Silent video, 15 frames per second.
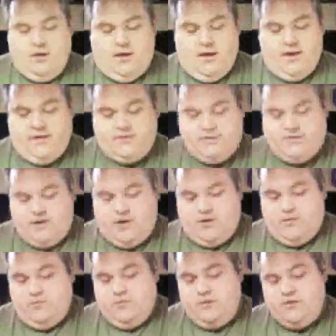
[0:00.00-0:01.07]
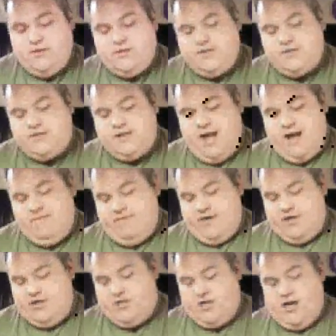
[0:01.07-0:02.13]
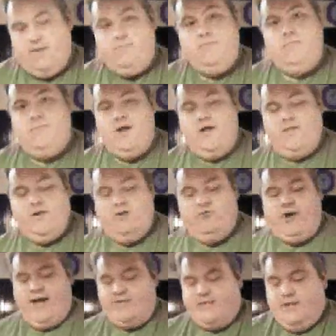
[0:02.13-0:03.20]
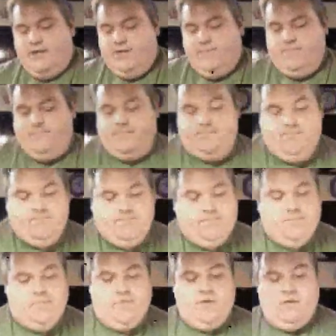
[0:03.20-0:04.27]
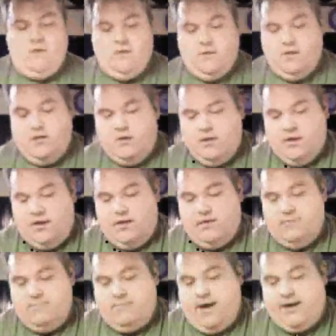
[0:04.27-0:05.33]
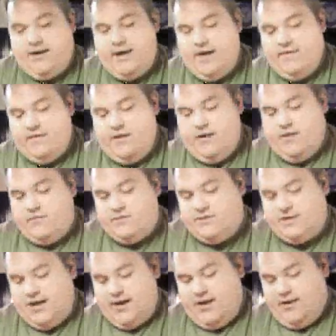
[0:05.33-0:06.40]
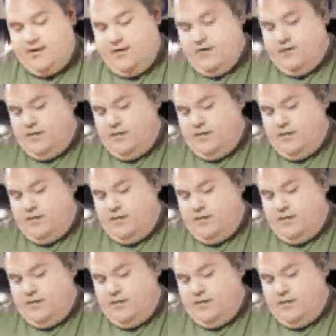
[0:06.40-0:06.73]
like so, just a slight V shape, nothing drastic. And then back down the other side.